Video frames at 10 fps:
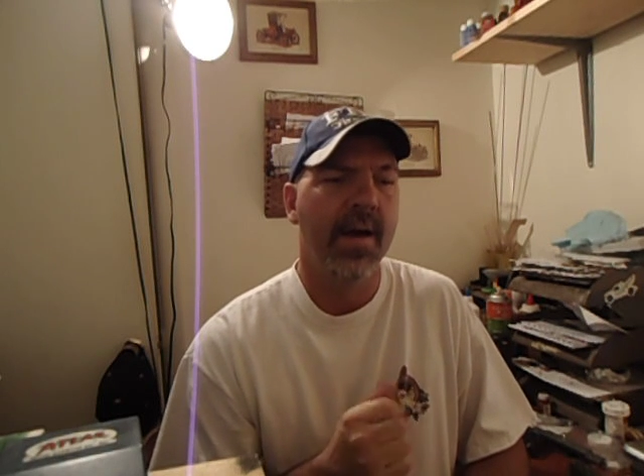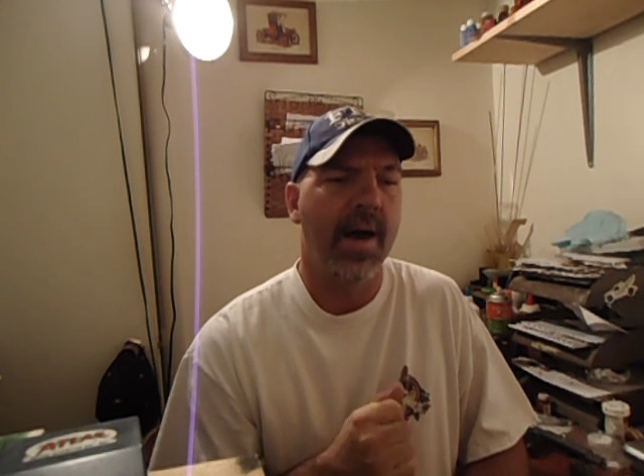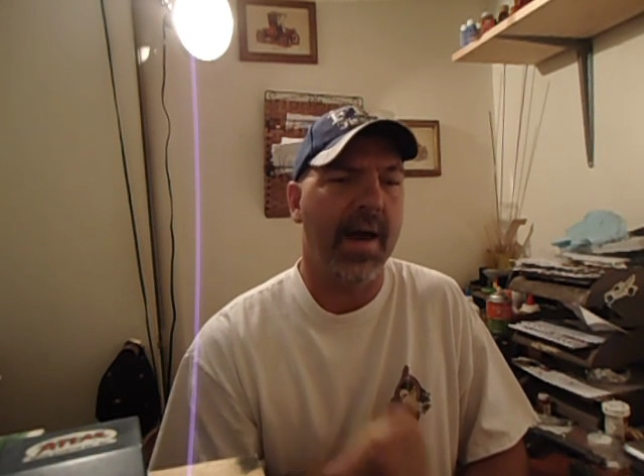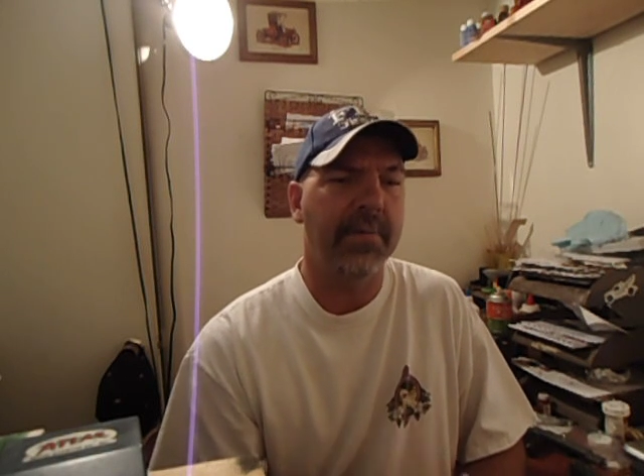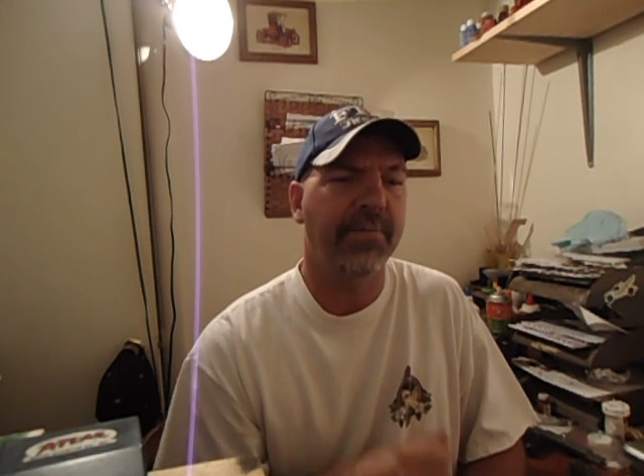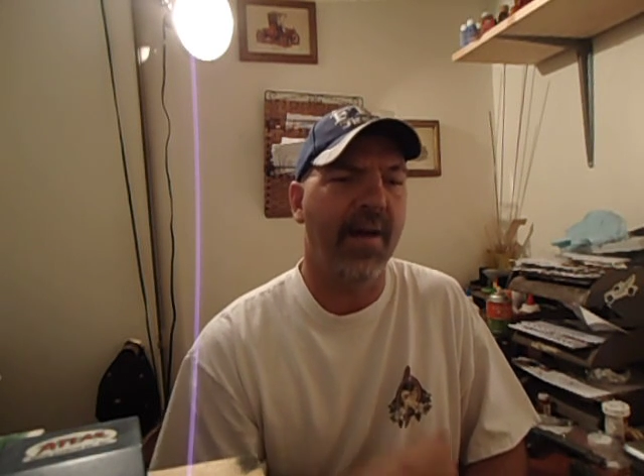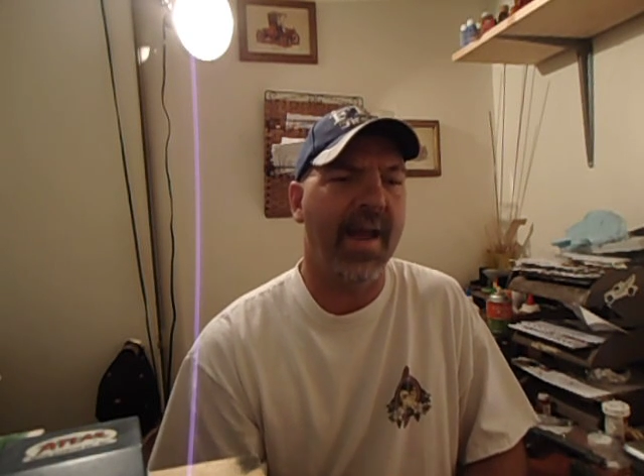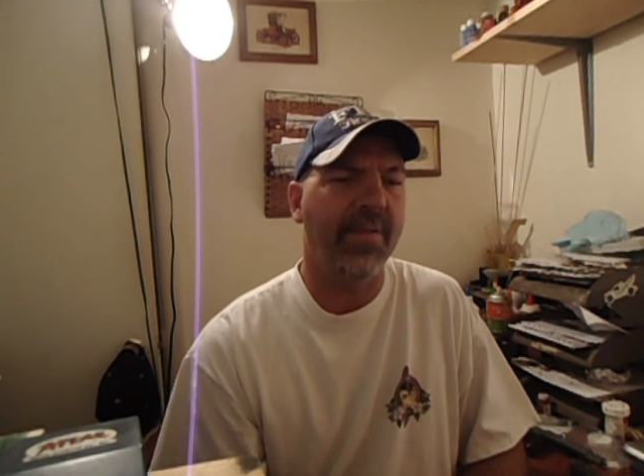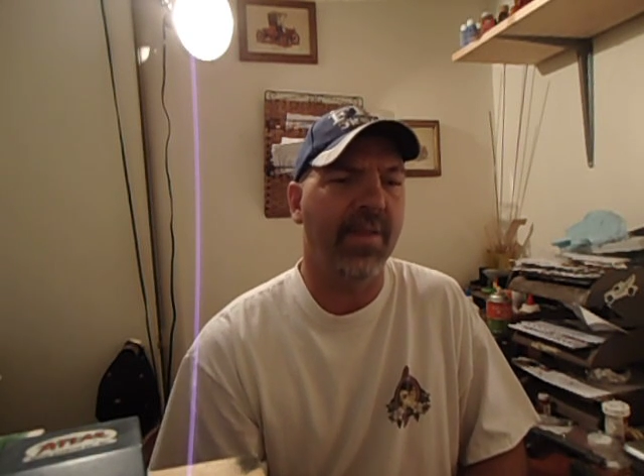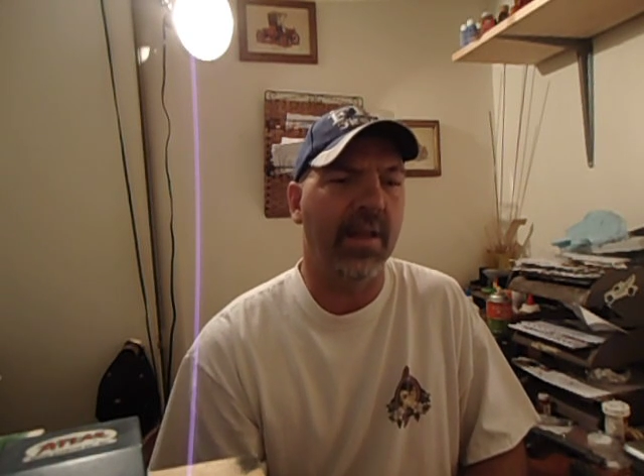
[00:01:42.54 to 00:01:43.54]
I
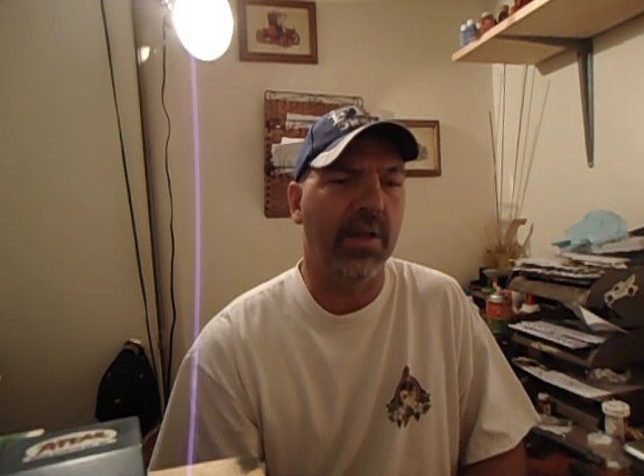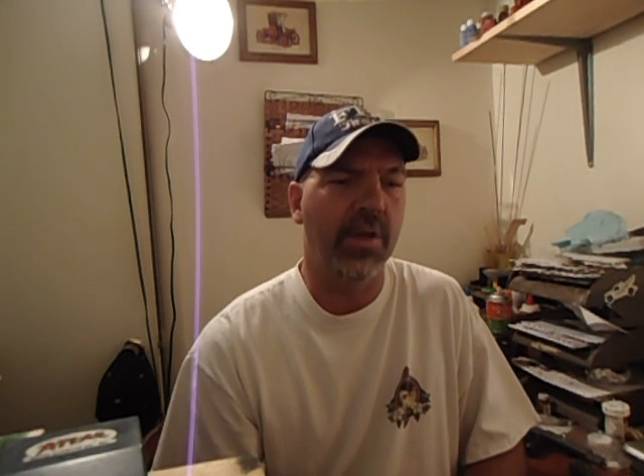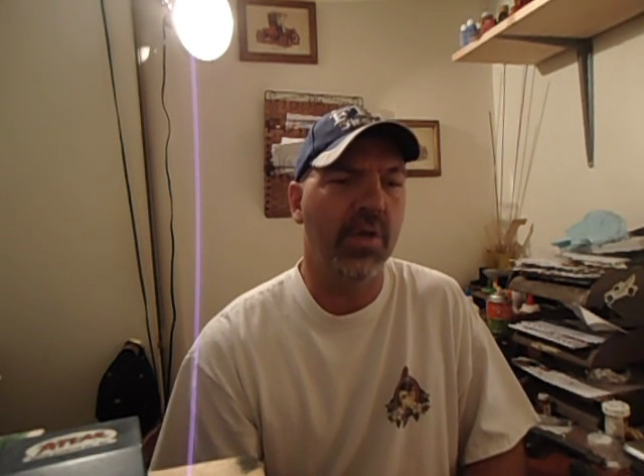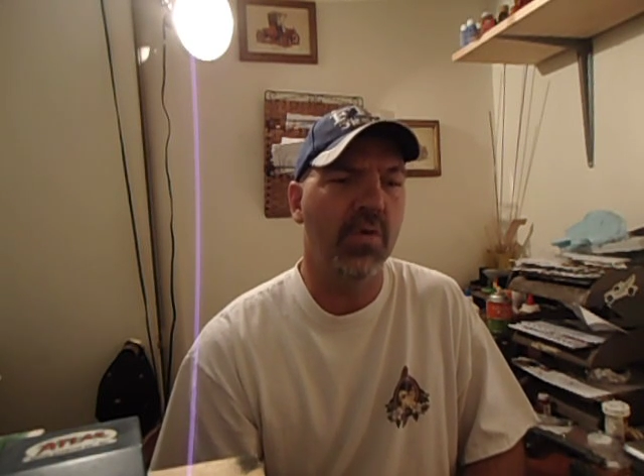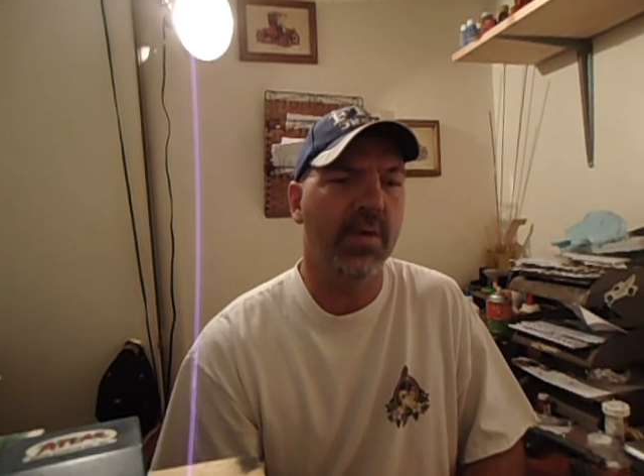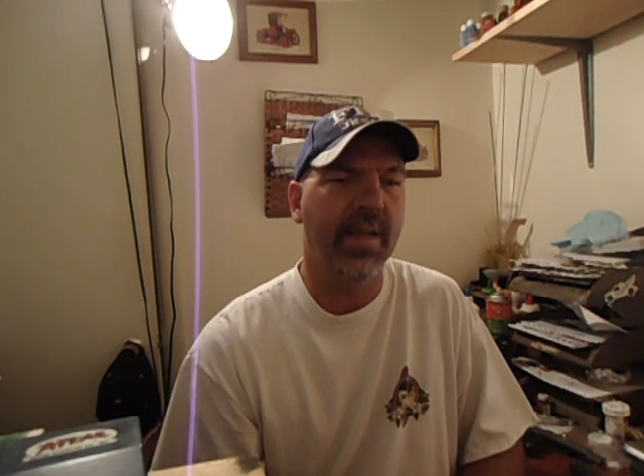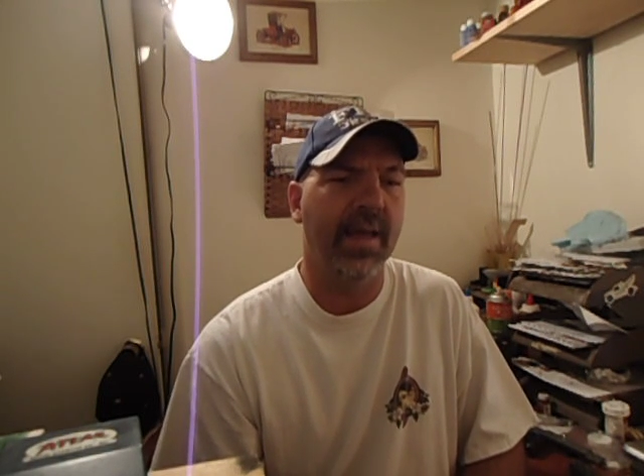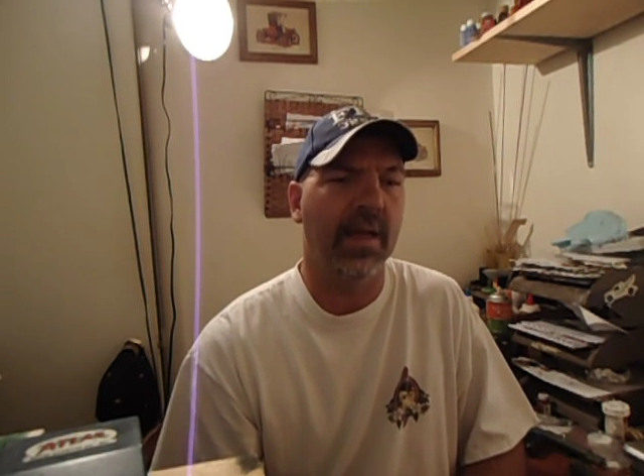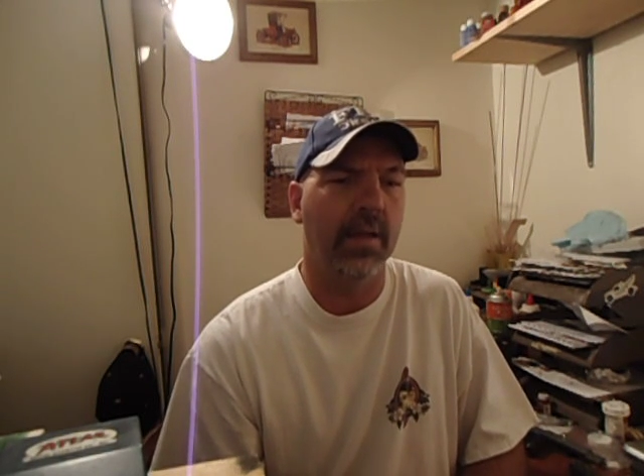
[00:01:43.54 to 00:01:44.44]
find that you get a